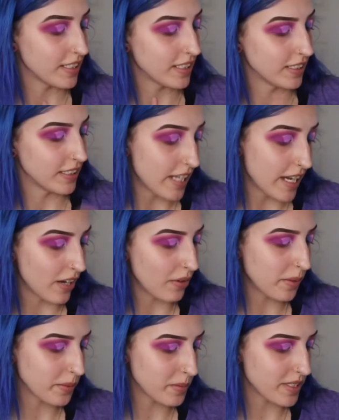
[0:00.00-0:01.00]
now I'm
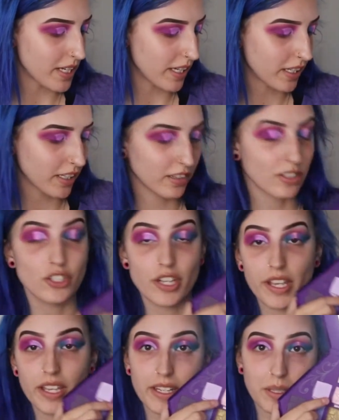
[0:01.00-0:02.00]
going to be taking the
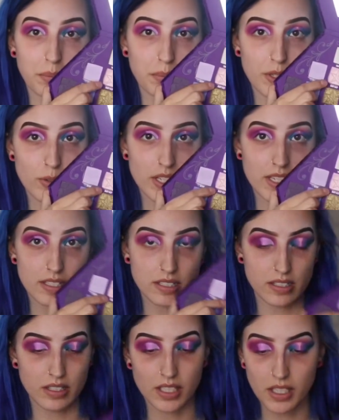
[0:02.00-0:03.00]
shade Beauty
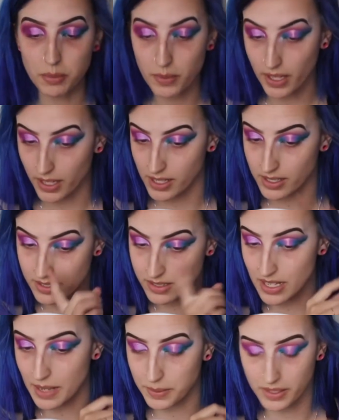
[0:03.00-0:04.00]
Sleep and
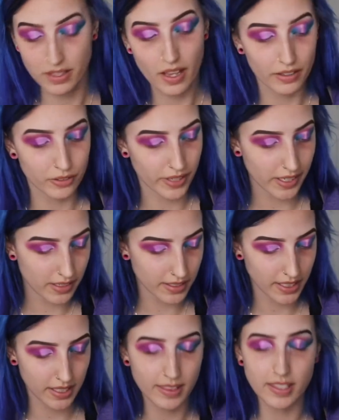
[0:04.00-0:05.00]
slapping that right
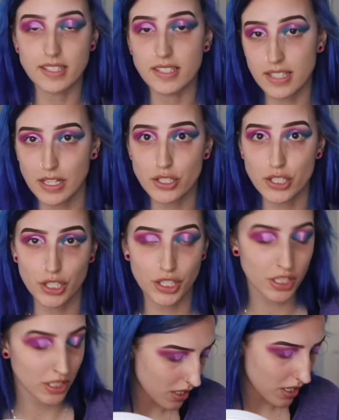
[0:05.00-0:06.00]
in the
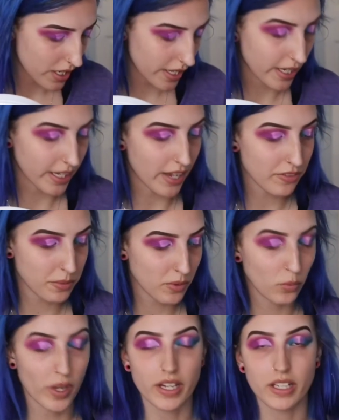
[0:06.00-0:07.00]
center. And I haven't
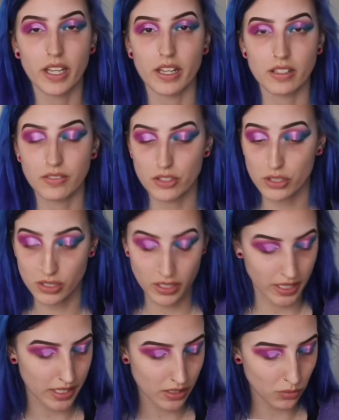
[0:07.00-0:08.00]
been wetting any of the,
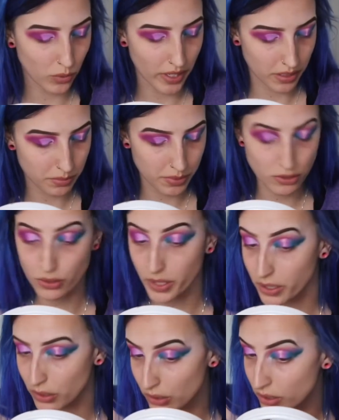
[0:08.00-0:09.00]
I didn't wet
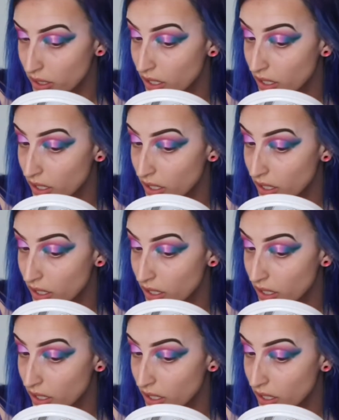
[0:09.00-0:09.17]
Betrayal.